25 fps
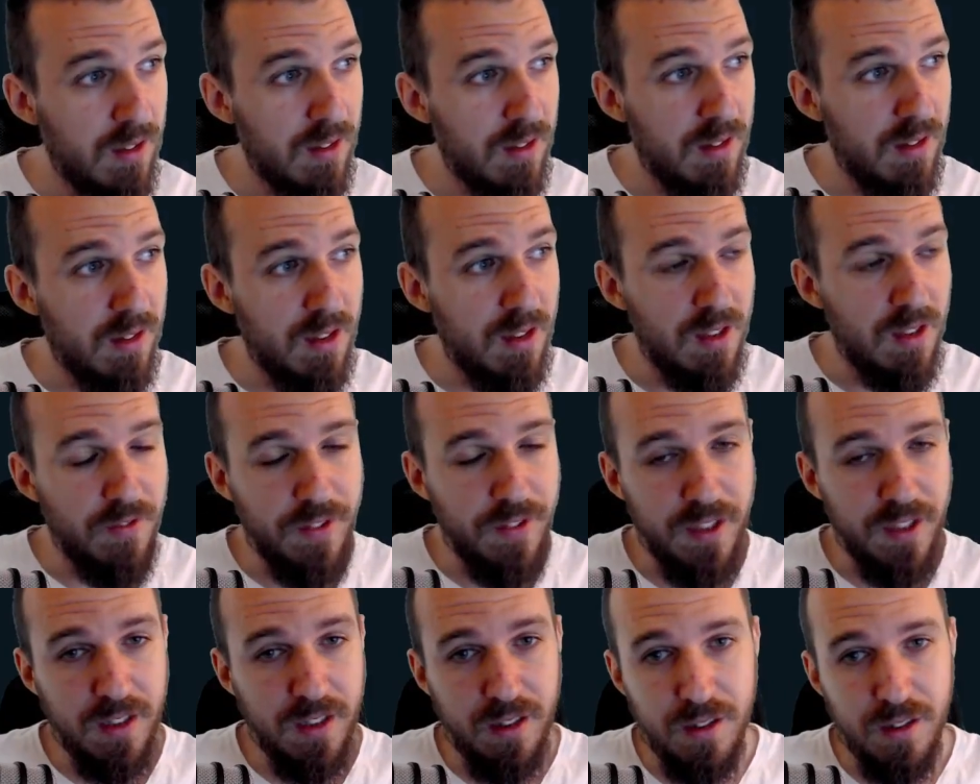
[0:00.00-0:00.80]

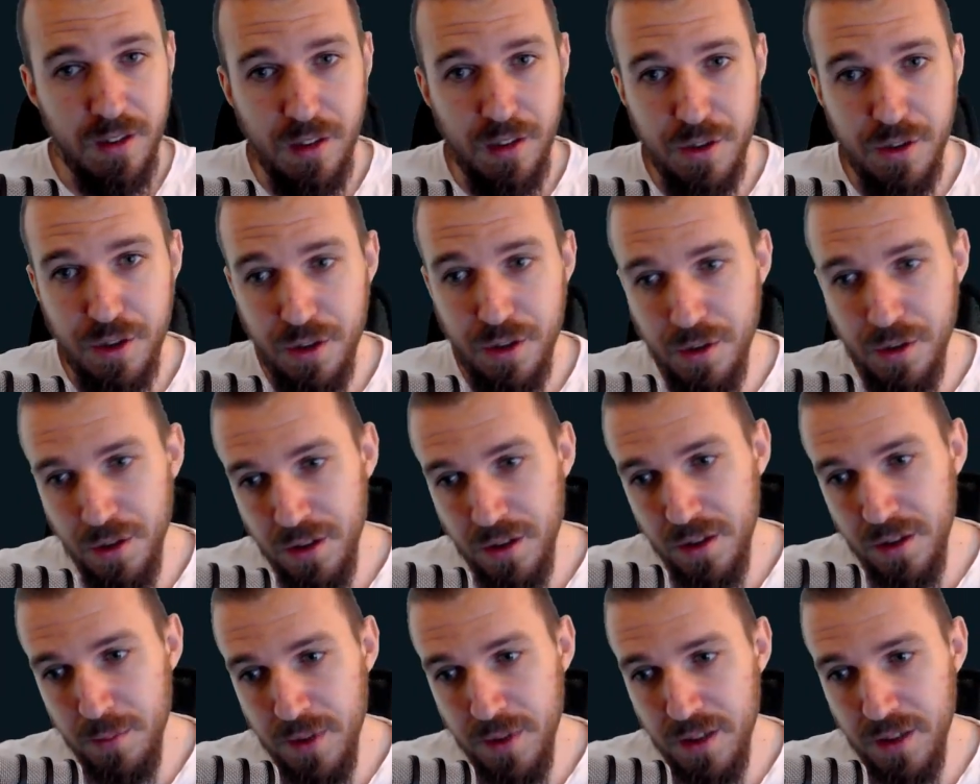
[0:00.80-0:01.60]
event dungeon
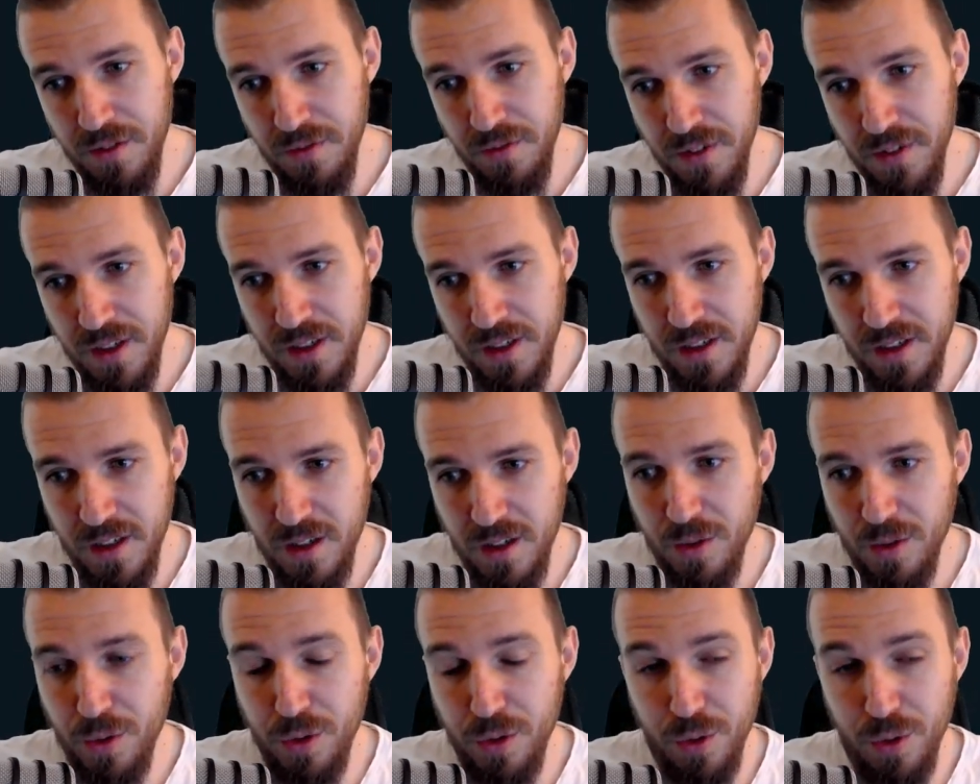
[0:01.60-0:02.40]
tournament right
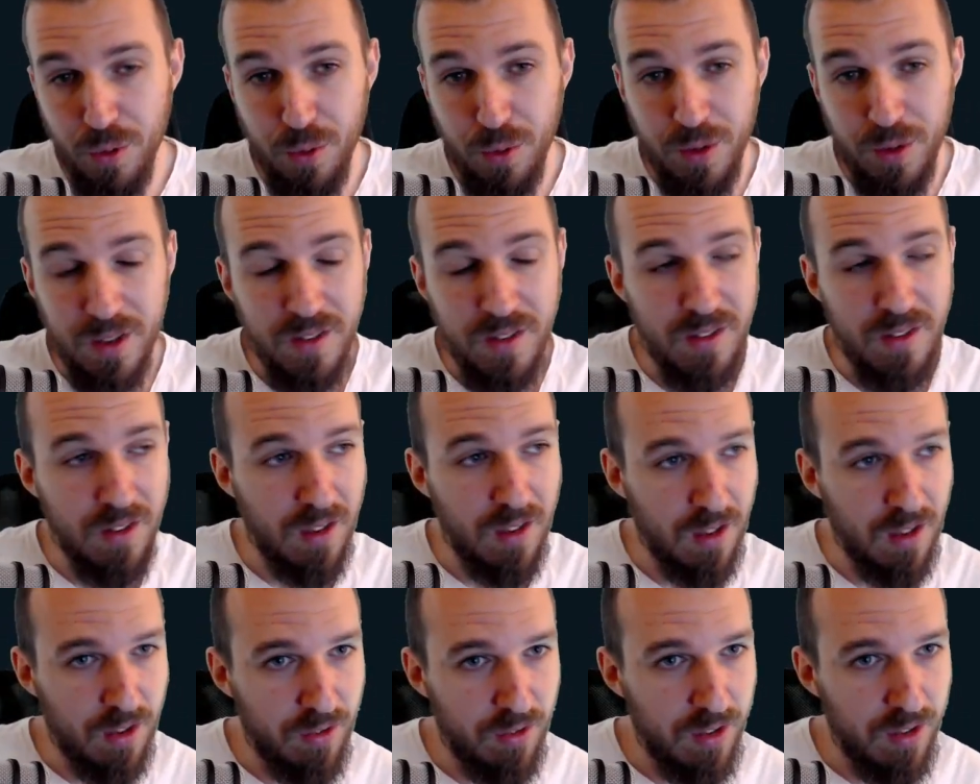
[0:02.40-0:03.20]
now, so it's a
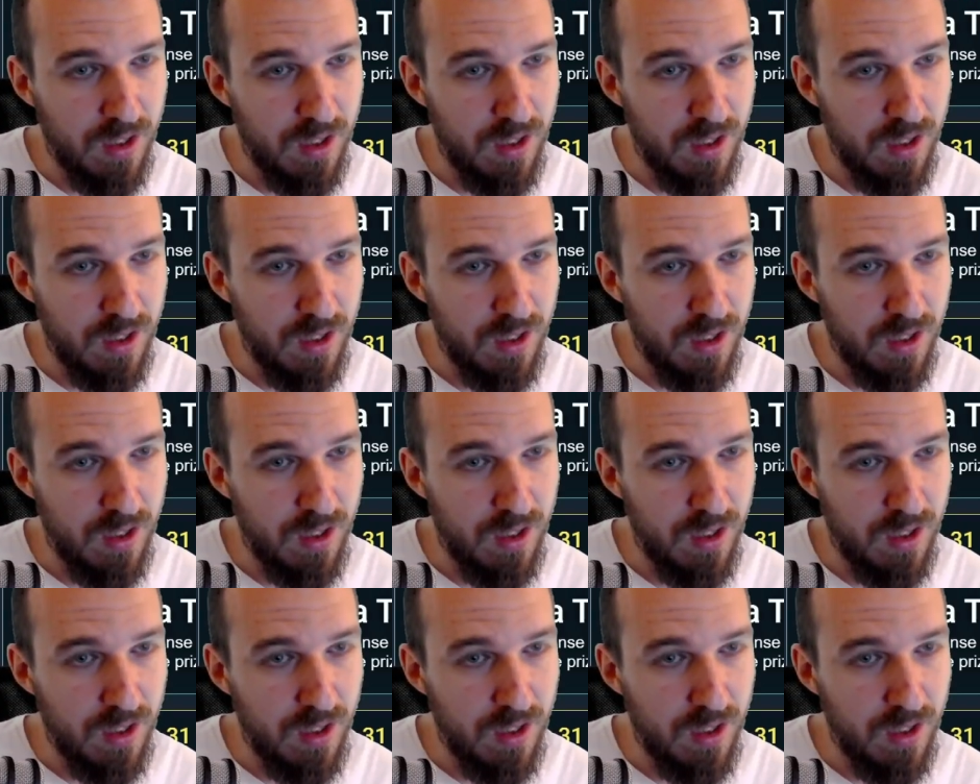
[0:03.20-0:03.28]
great